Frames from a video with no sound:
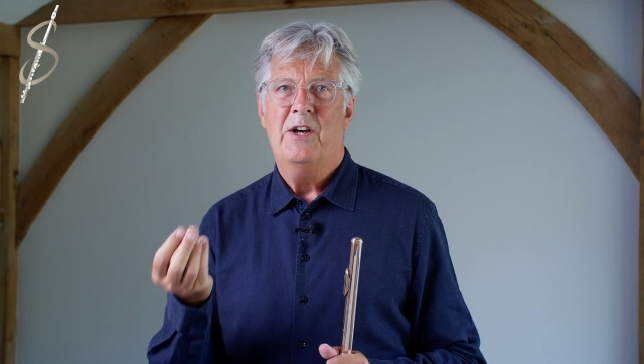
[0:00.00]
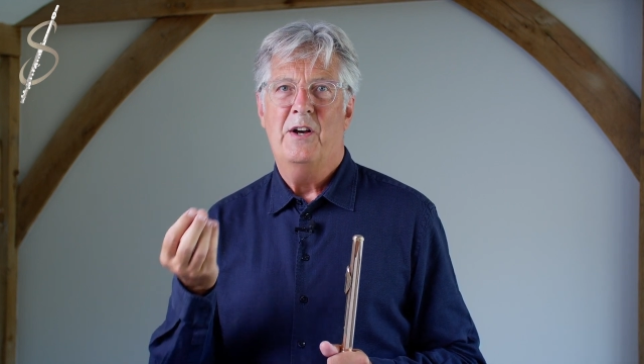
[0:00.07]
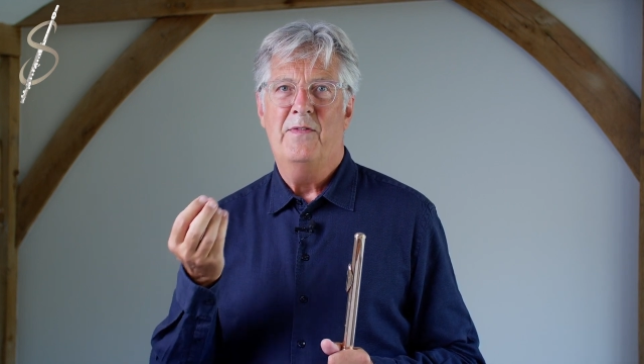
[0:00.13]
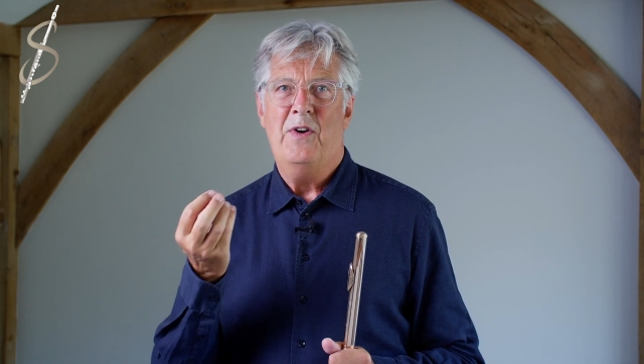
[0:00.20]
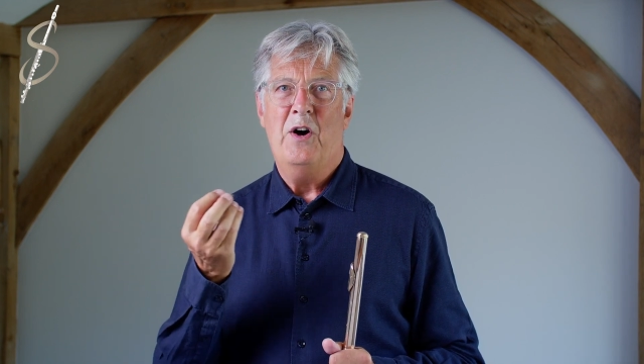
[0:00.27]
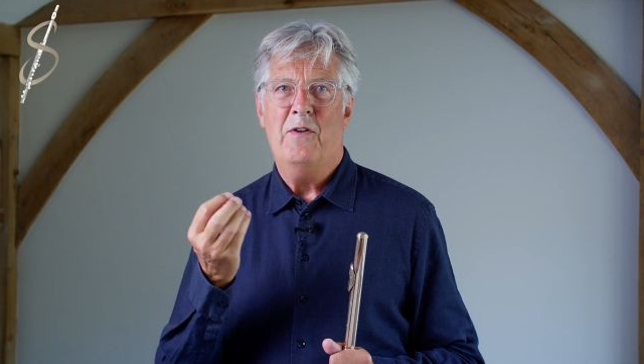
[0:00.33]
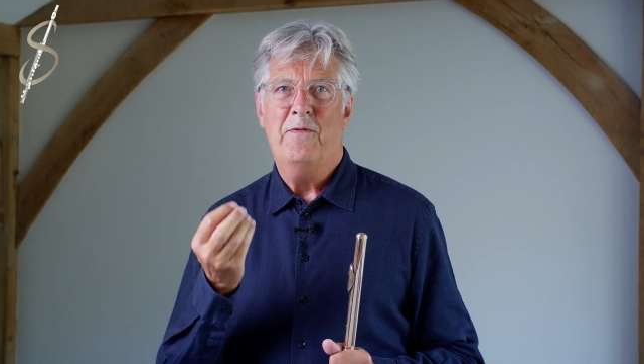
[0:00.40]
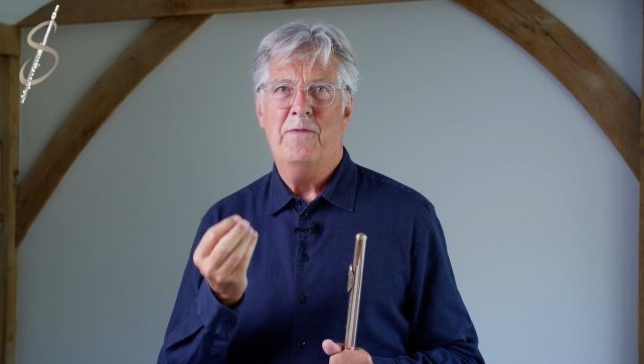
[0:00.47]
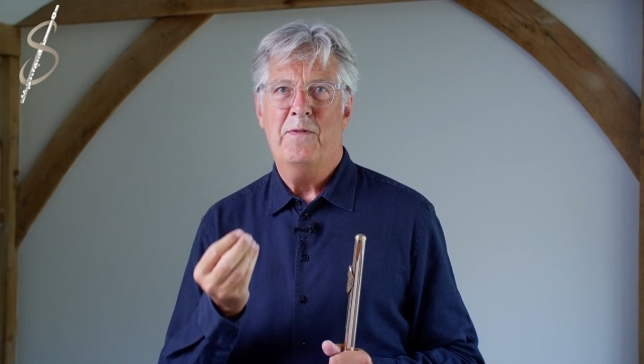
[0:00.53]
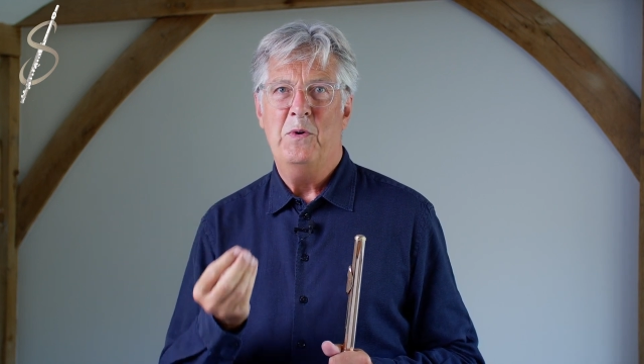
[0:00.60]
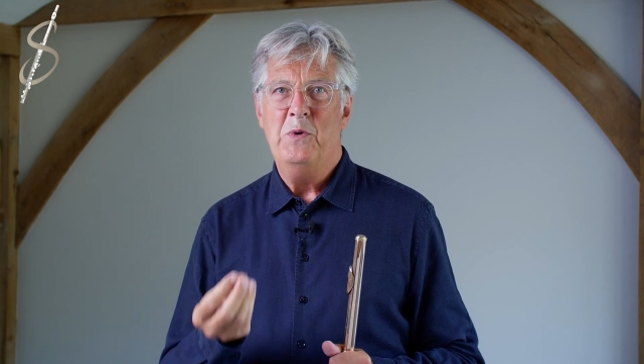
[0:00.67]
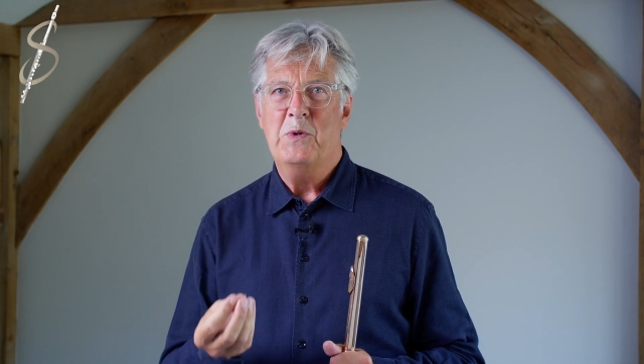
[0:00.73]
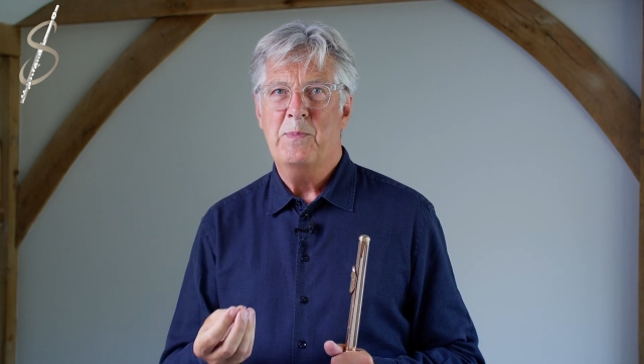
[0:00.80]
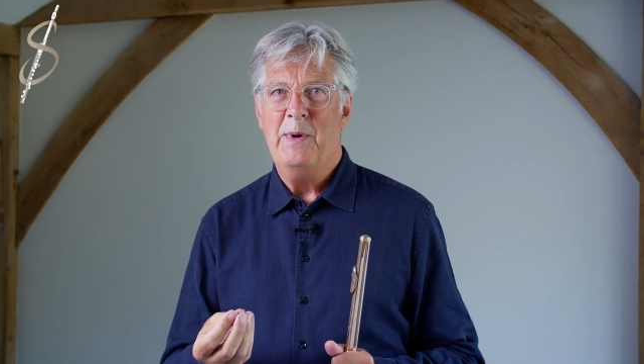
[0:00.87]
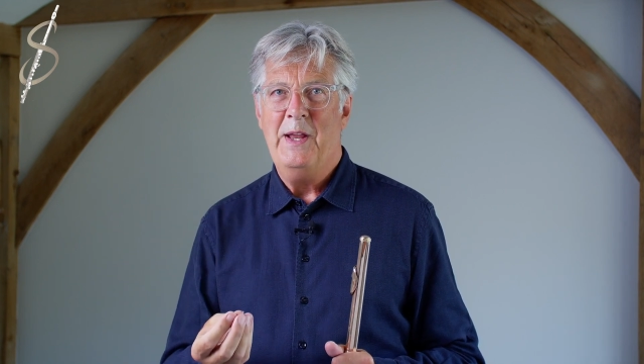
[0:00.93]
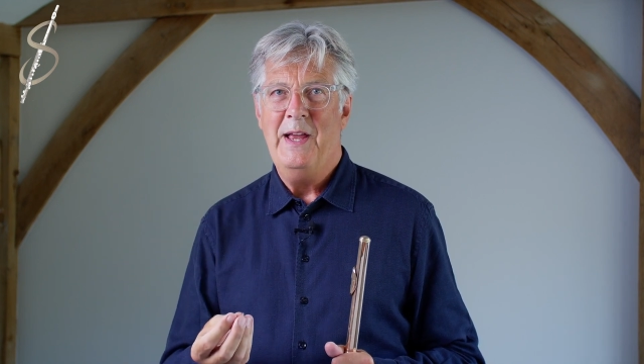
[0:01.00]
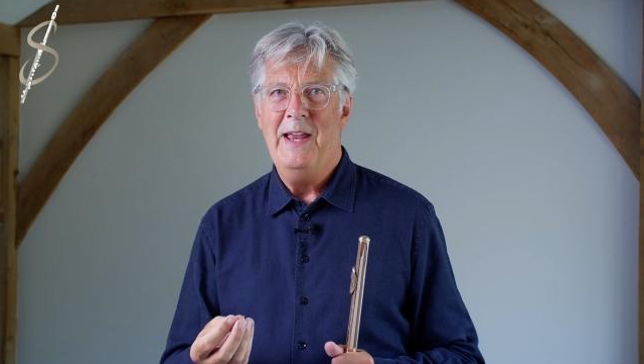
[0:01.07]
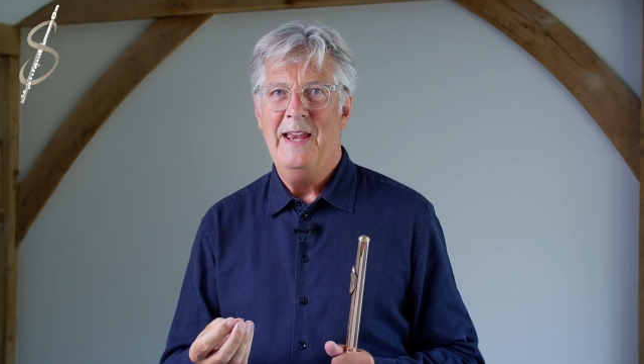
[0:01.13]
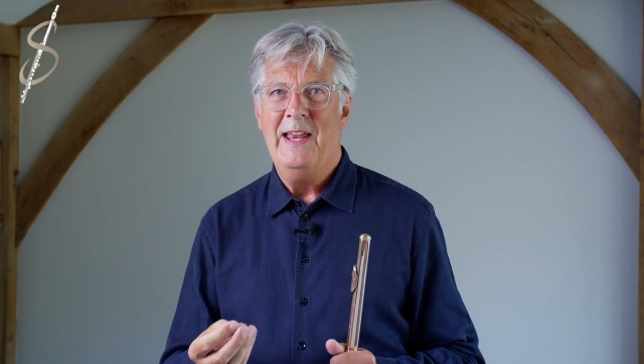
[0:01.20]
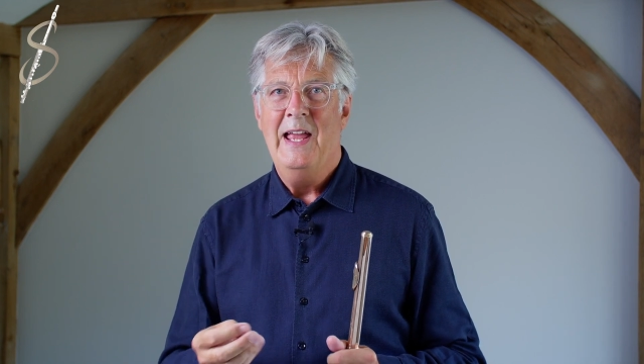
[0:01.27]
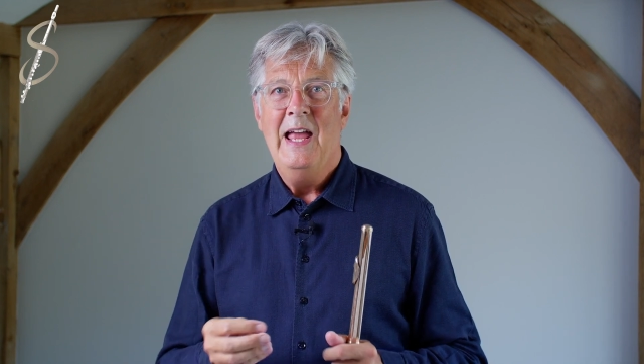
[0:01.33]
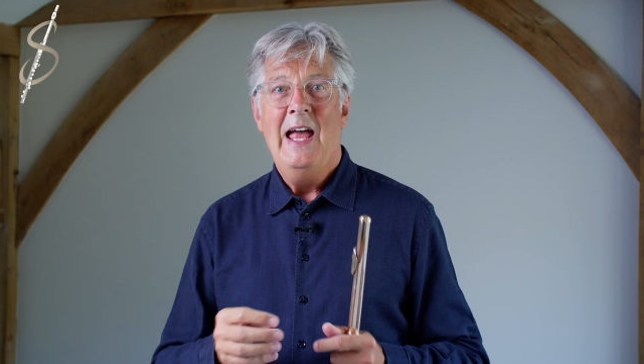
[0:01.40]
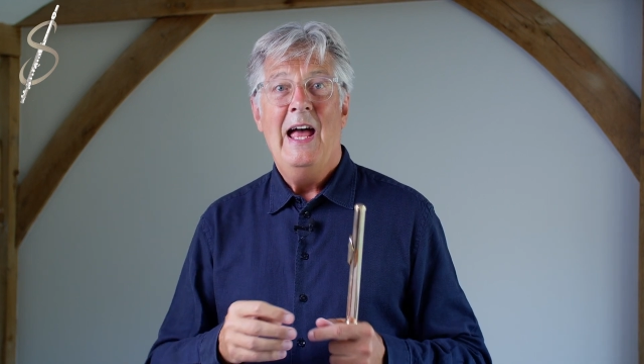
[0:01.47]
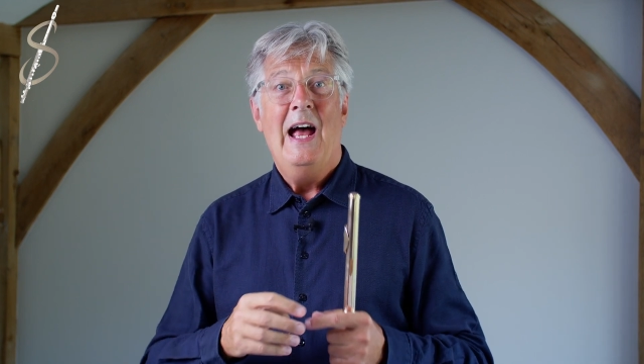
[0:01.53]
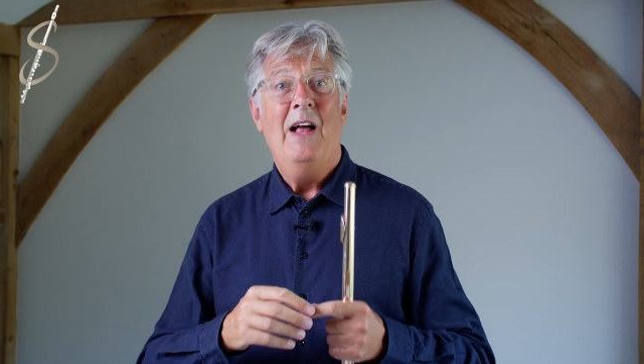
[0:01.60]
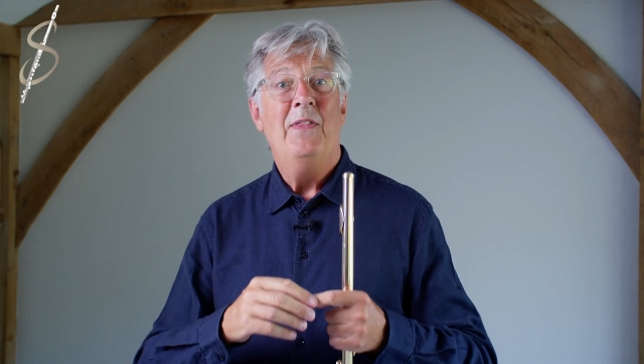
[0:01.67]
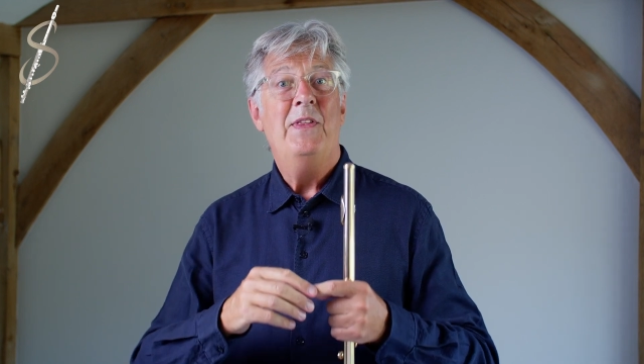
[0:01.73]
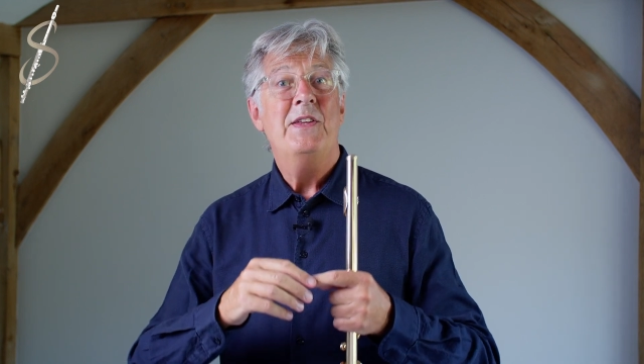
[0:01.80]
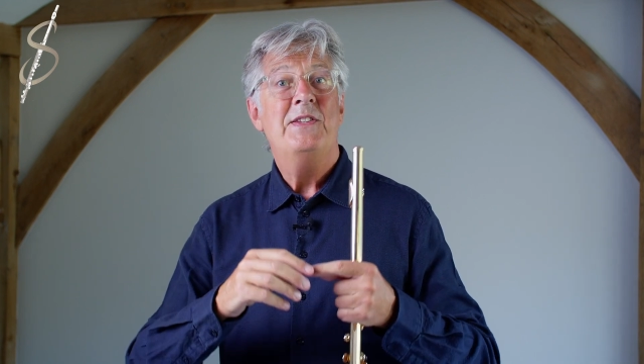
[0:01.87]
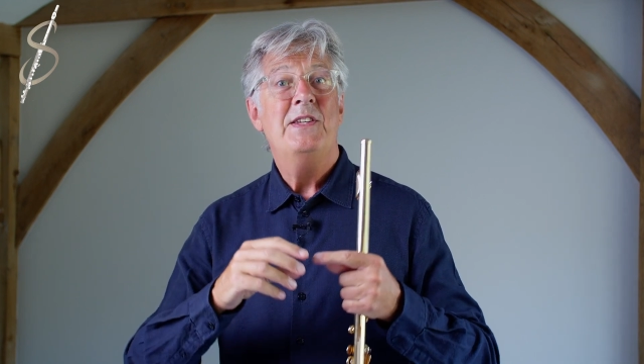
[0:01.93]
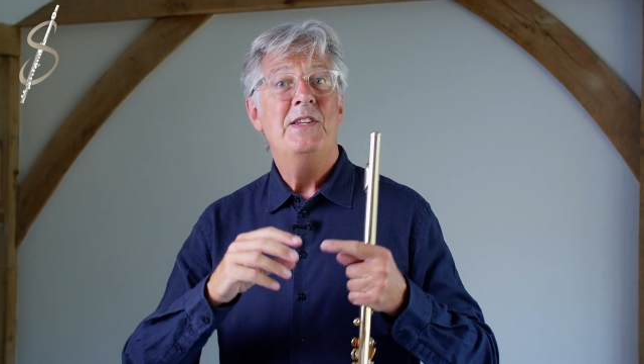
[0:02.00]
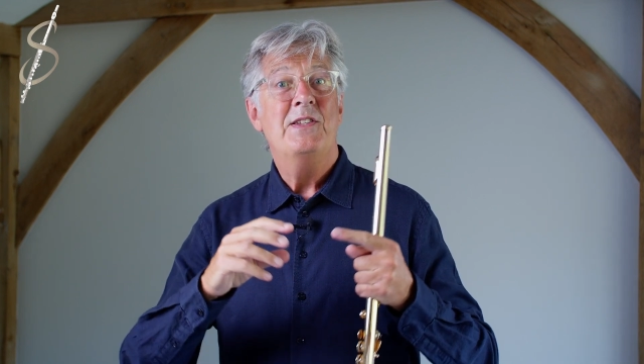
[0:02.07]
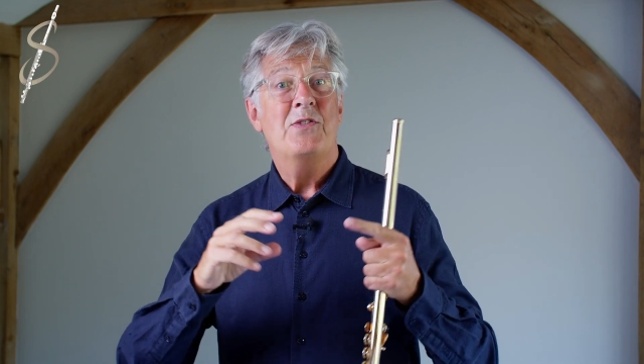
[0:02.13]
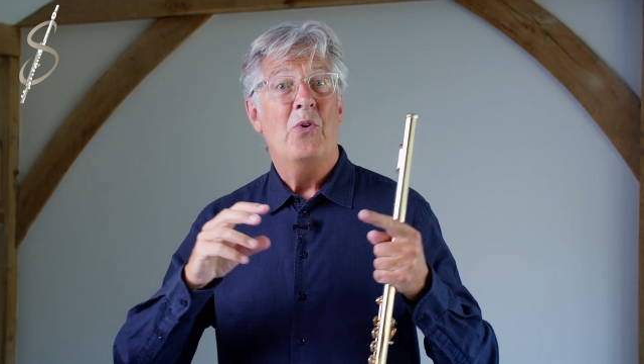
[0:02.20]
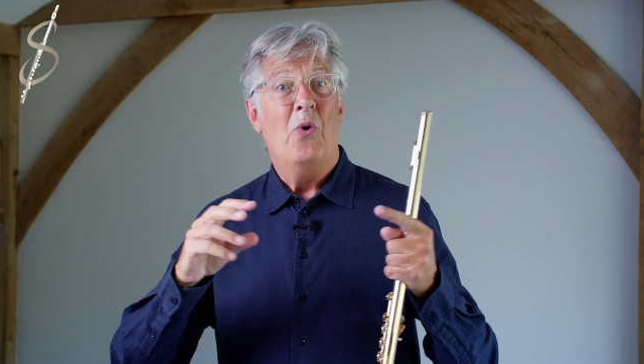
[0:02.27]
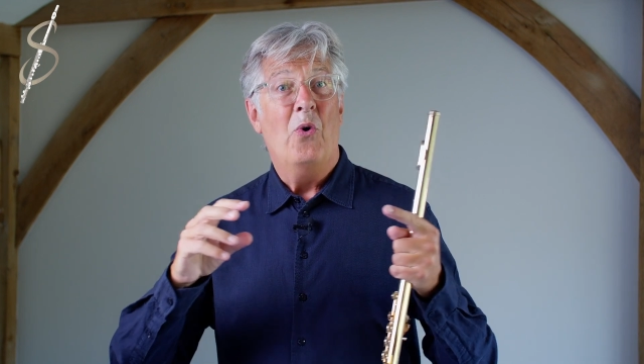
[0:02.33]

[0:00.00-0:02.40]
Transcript: of our flute playing. And this is